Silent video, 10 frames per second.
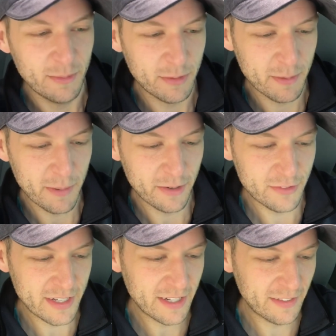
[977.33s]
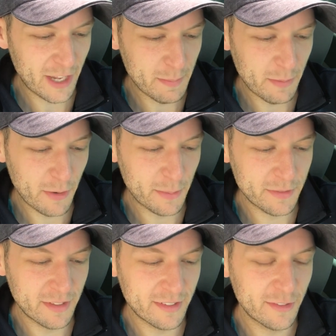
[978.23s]
with the birds eating the gummy
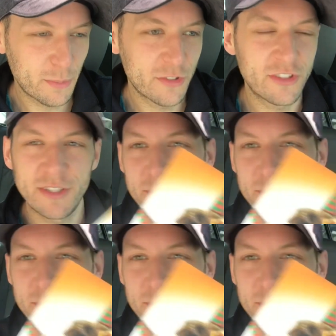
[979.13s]
worms and it says wishing